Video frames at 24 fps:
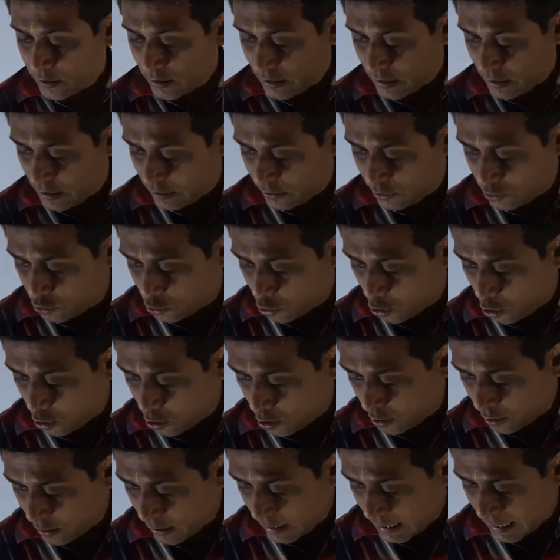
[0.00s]
is
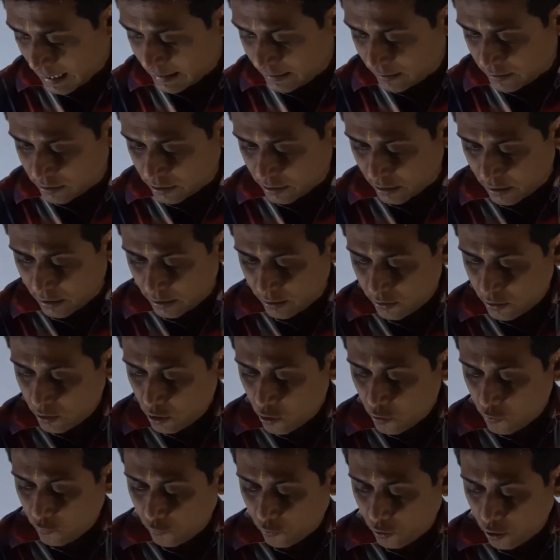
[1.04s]
your answer
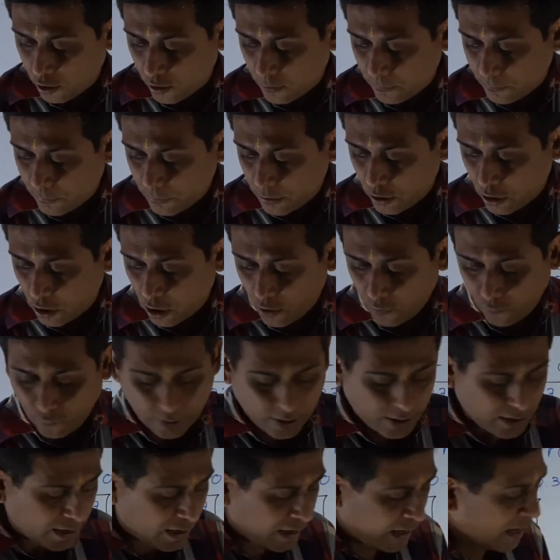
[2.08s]
for P of
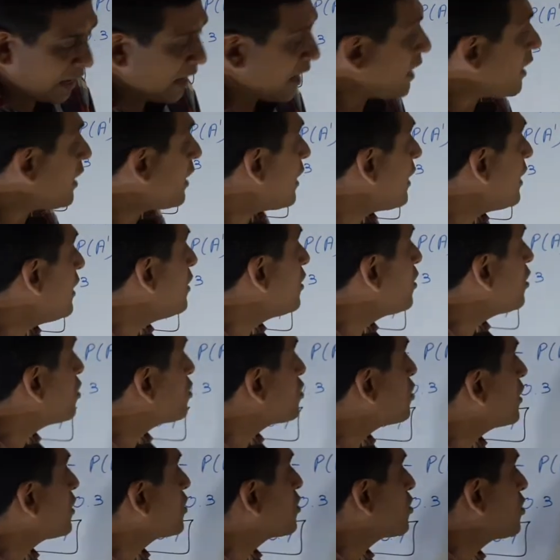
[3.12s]
A
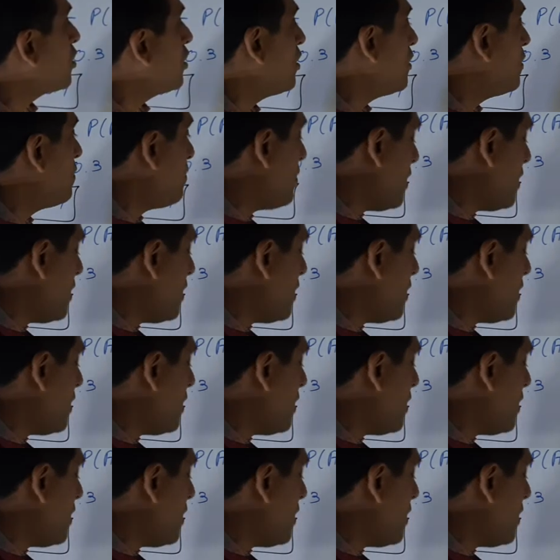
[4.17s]
intersection